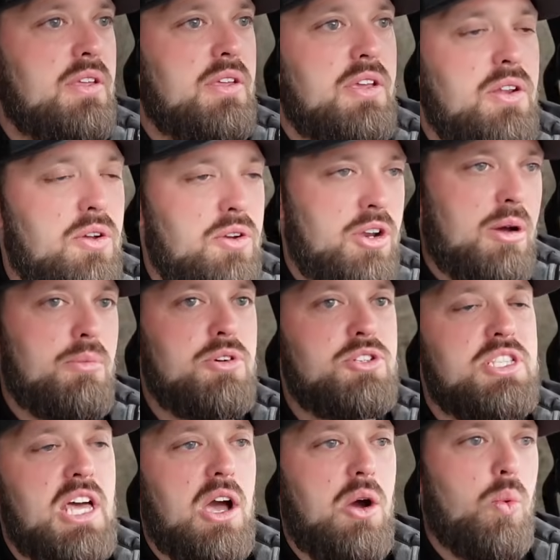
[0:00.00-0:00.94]

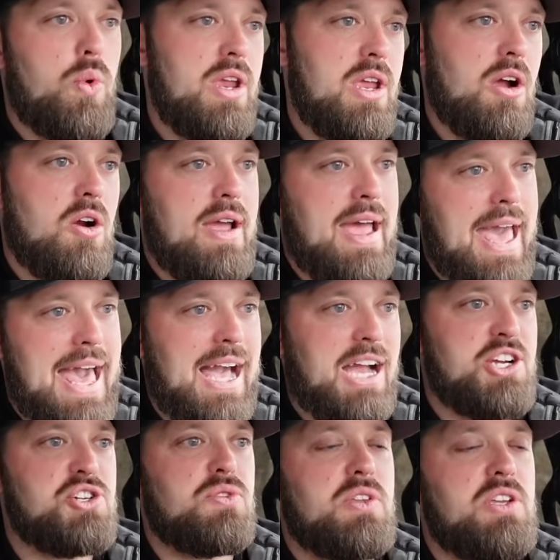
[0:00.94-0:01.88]
numbers that we are
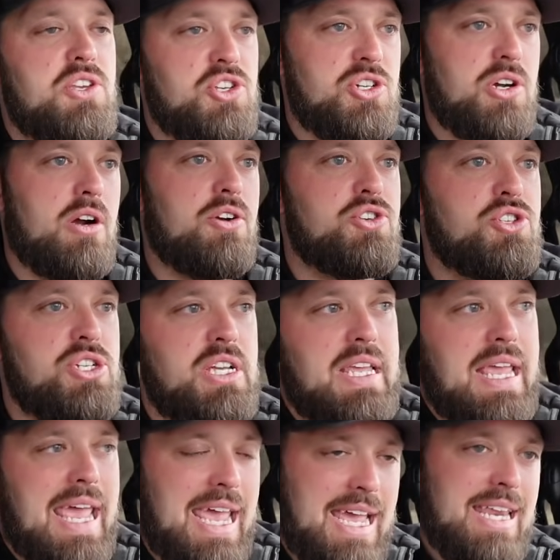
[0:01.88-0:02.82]
actually
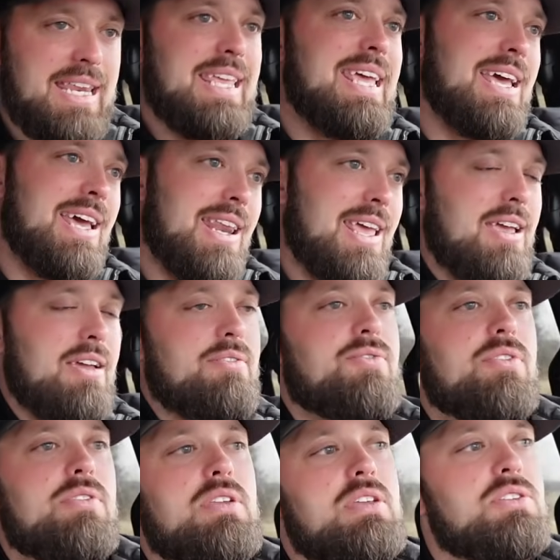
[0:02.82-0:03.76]
charging and getting
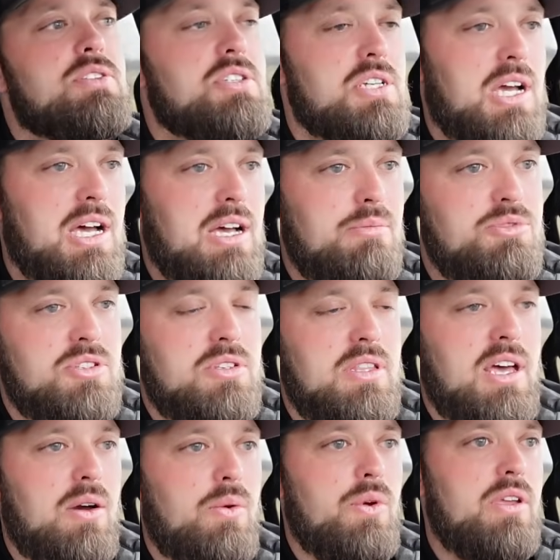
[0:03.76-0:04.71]
for these jobs.
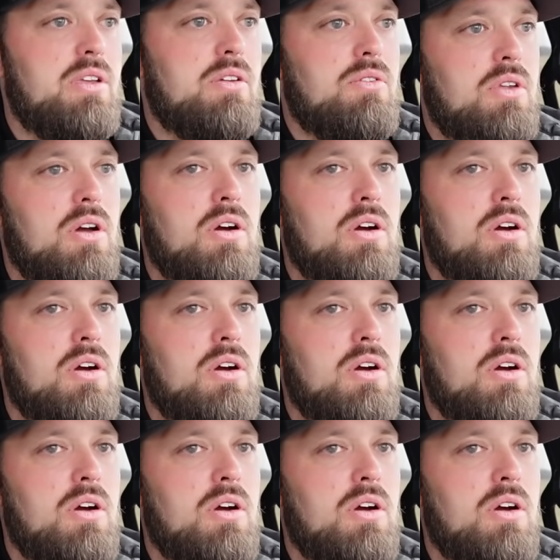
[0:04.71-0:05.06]
That way